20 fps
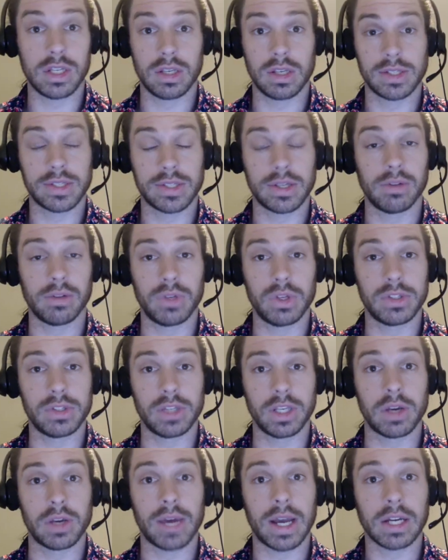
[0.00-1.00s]
yourself
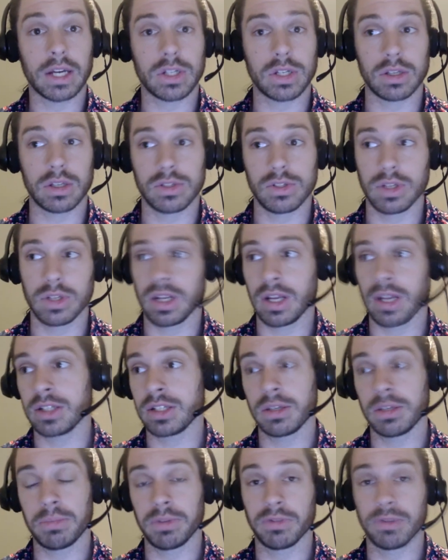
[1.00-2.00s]
using your actions, you can
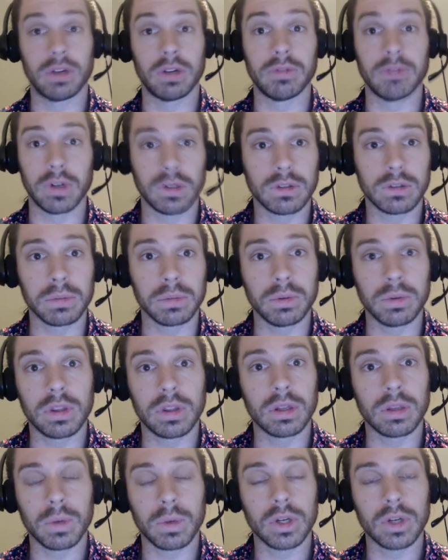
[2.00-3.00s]
actually be very vulnerable with
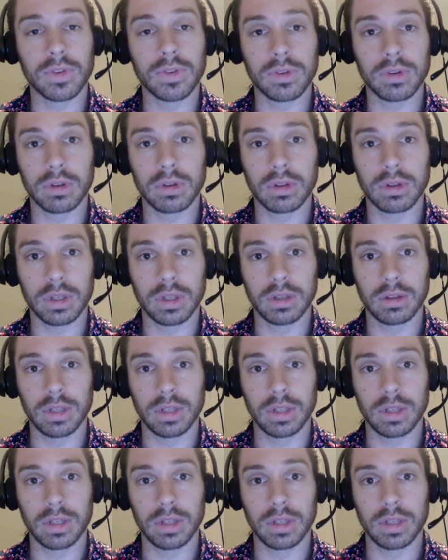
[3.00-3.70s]
your words. Mm.